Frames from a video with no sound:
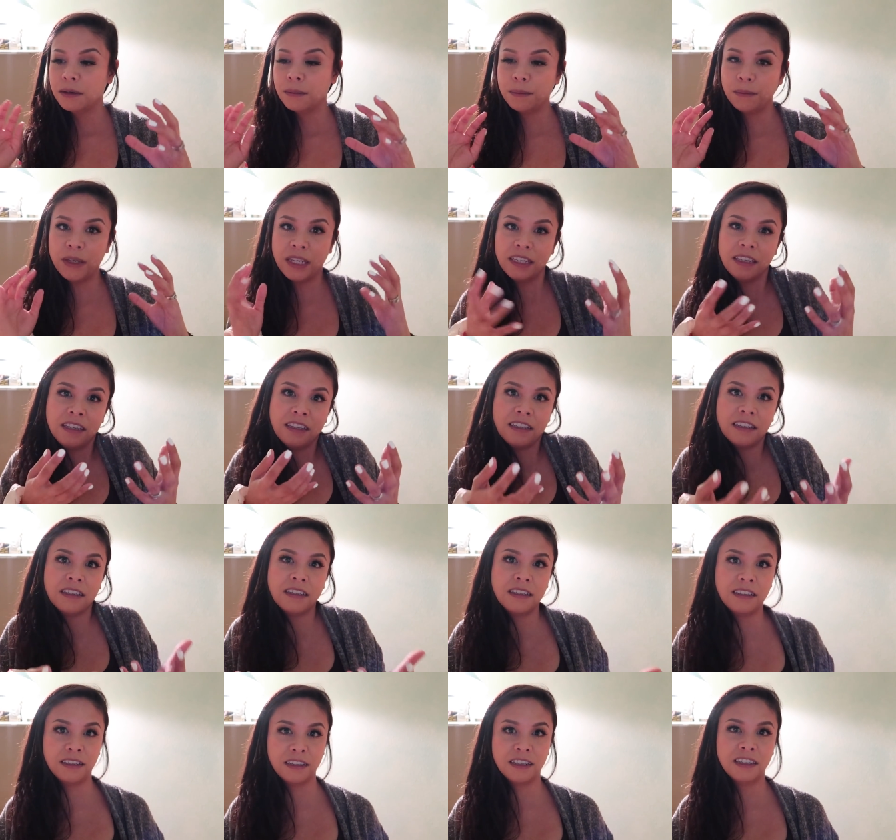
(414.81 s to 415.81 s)
making
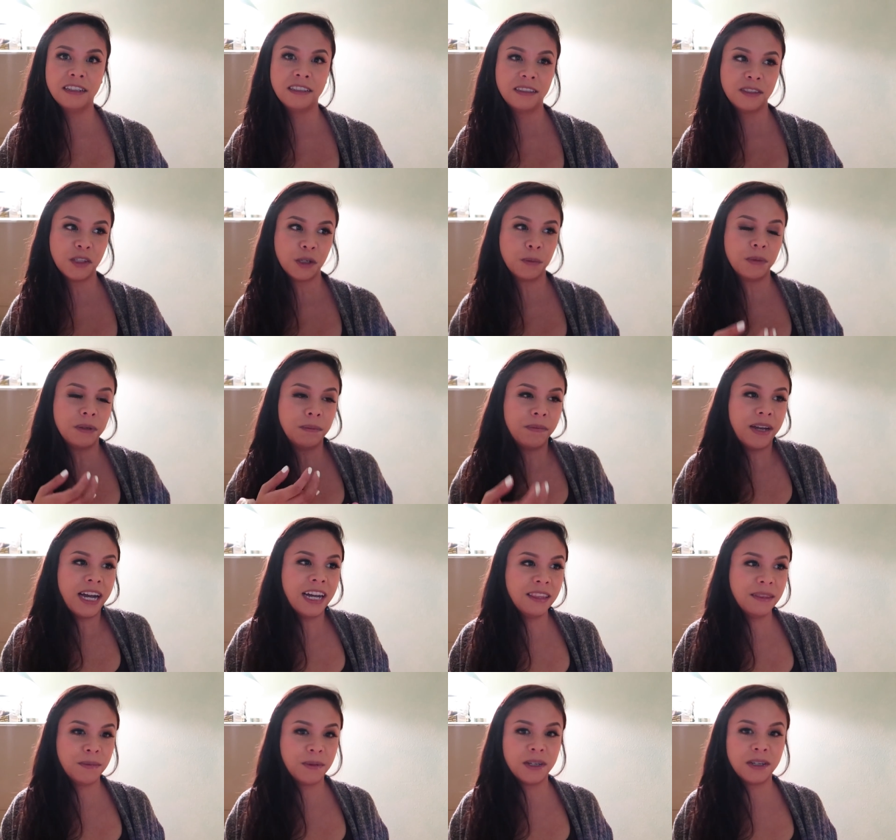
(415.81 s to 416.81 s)
good soap and
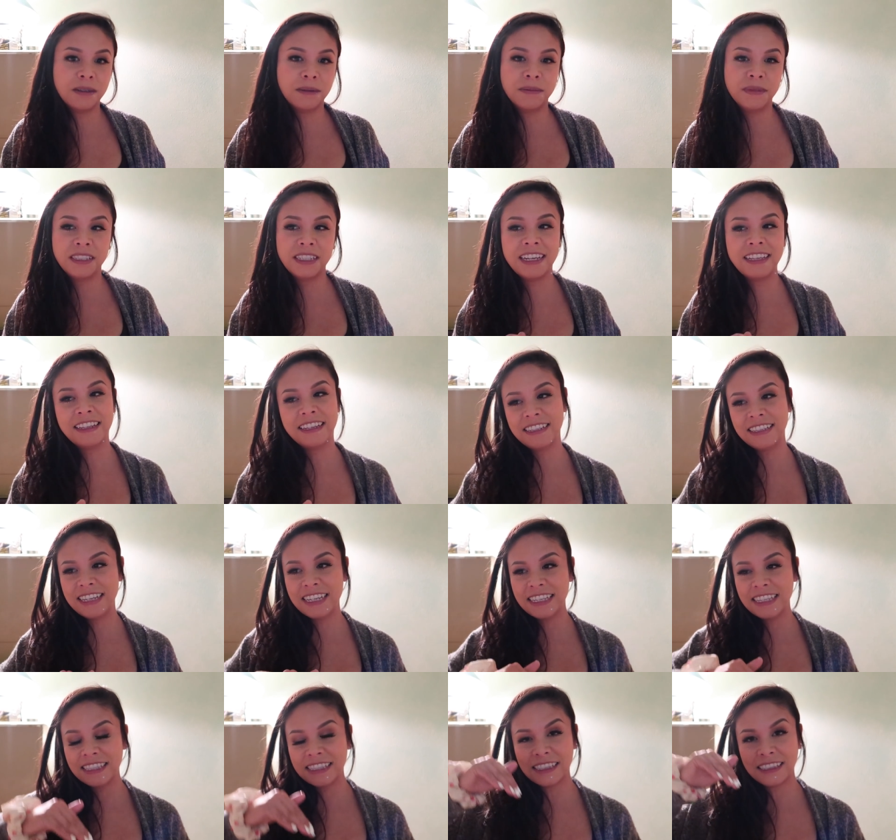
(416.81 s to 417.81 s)
bath bombs and then
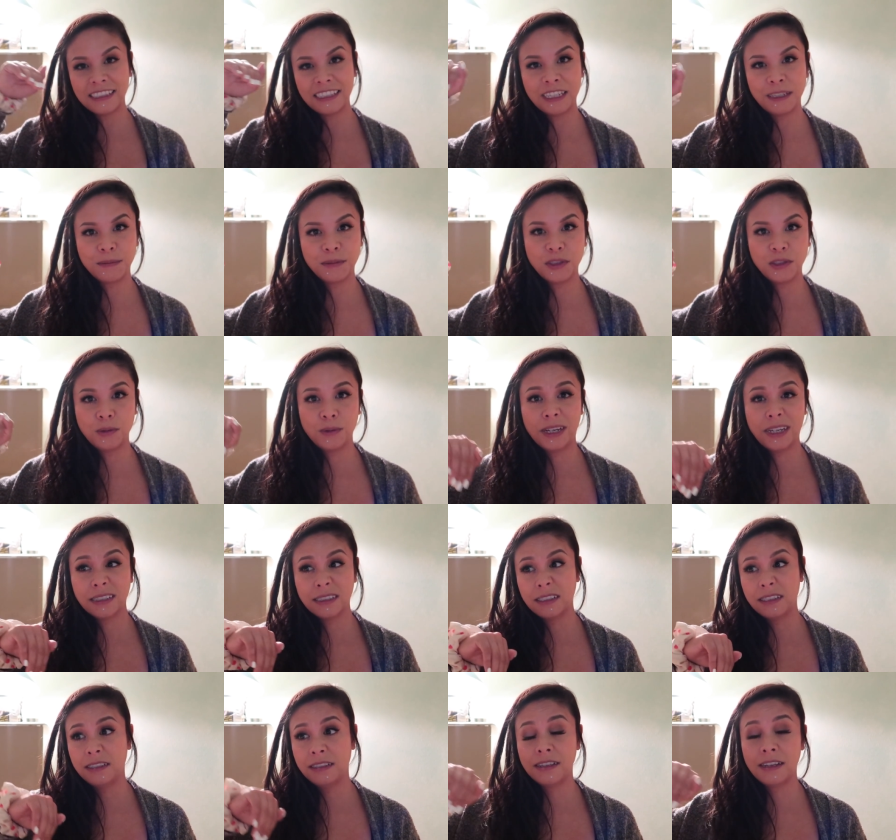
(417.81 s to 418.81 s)
taking the leap to
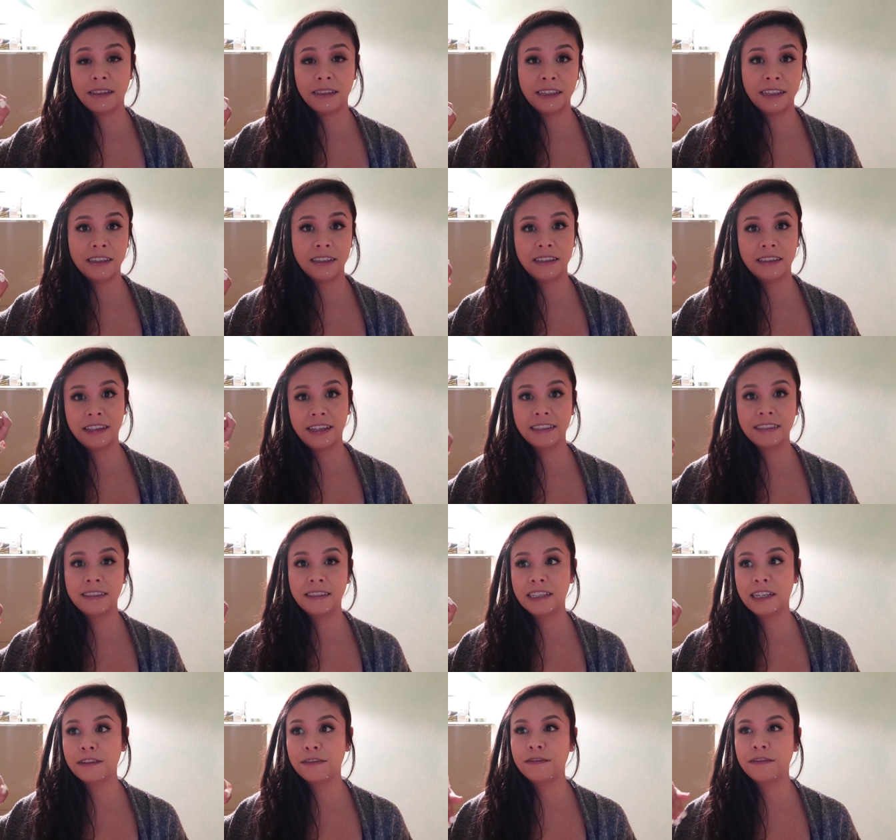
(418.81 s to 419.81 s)
actually selling that
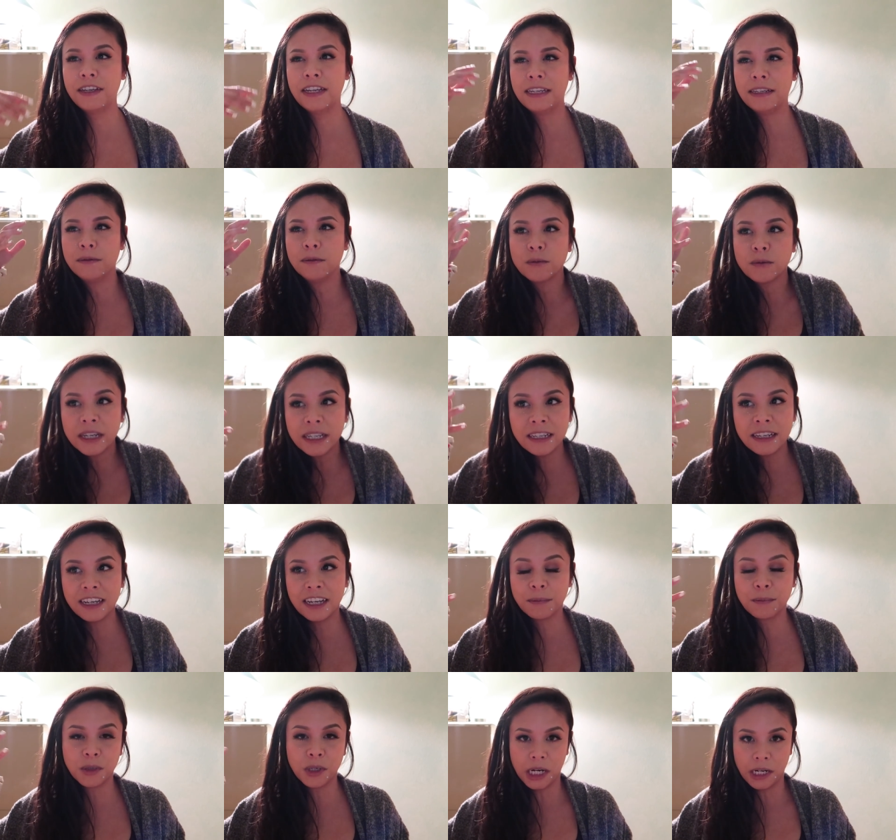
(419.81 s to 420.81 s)
stuff and running
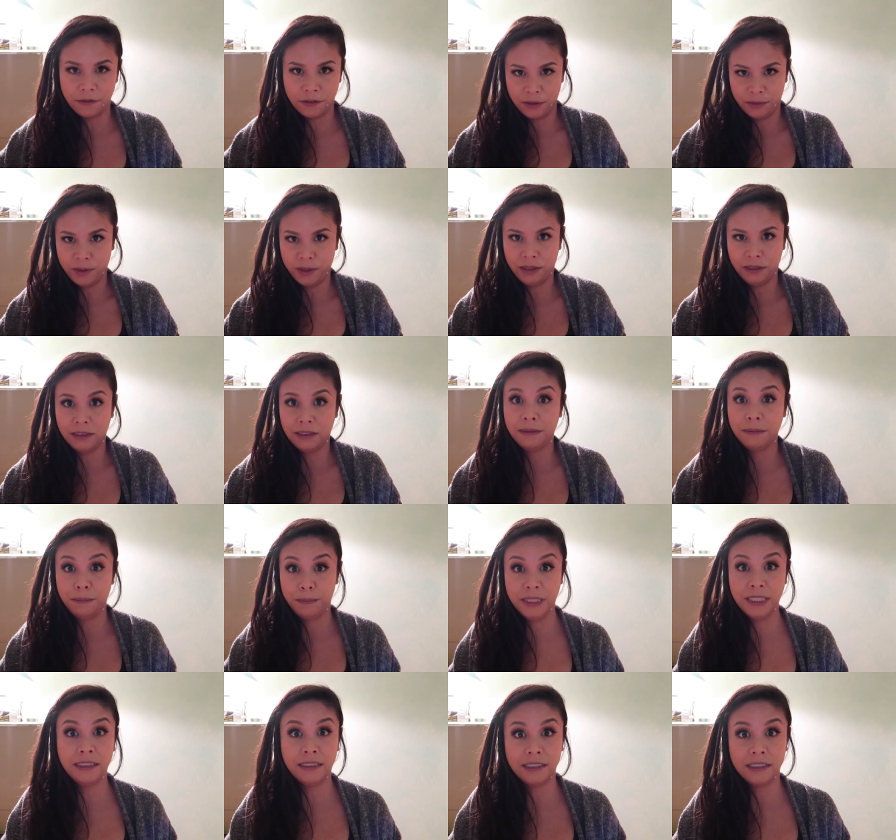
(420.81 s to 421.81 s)
a profitable
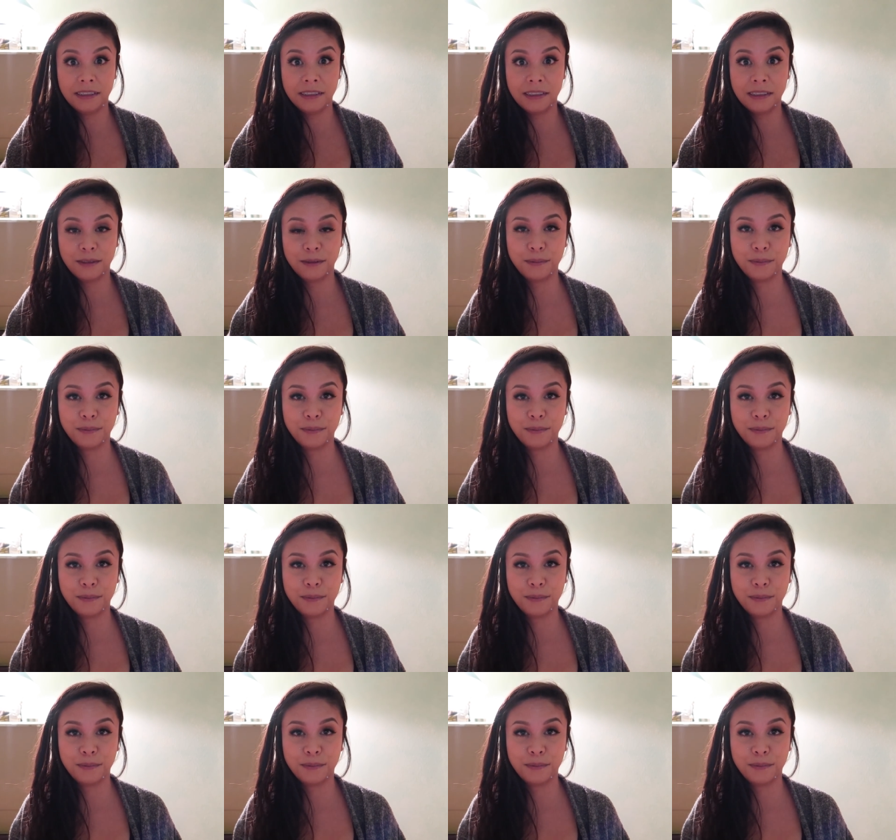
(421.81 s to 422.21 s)
business.